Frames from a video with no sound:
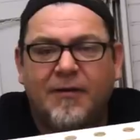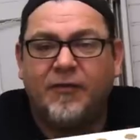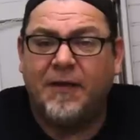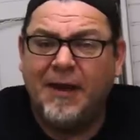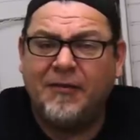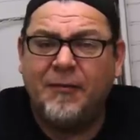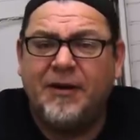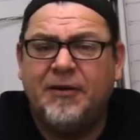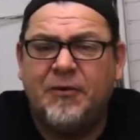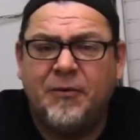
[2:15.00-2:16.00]
So the next thing we
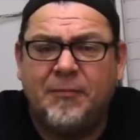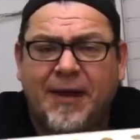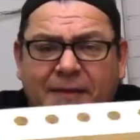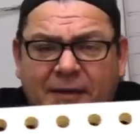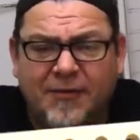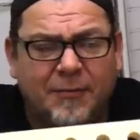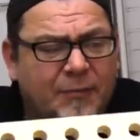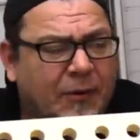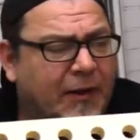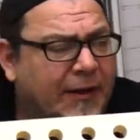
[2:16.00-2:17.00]
need to do is make this
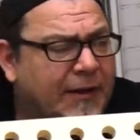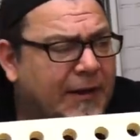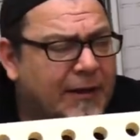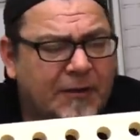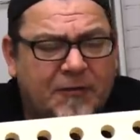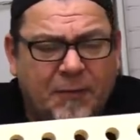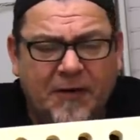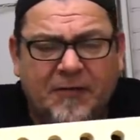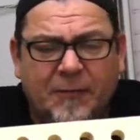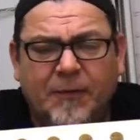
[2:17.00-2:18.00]
component. It's
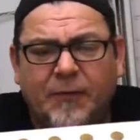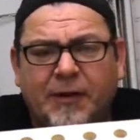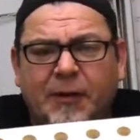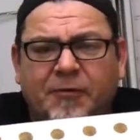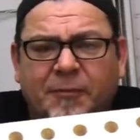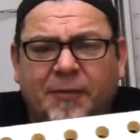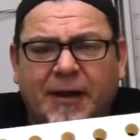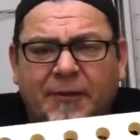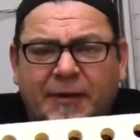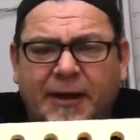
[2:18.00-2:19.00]
pretty simple. We glue up some
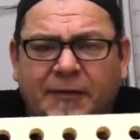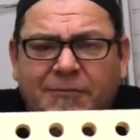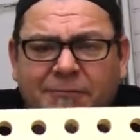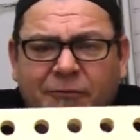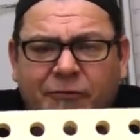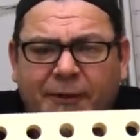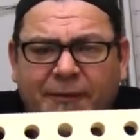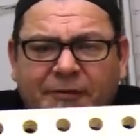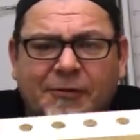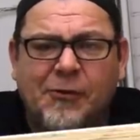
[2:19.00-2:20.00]
plywood and drill a
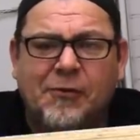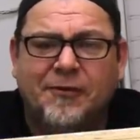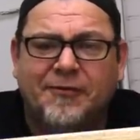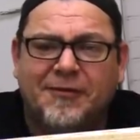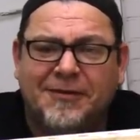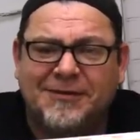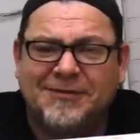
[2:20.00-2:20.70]
bunch of holes.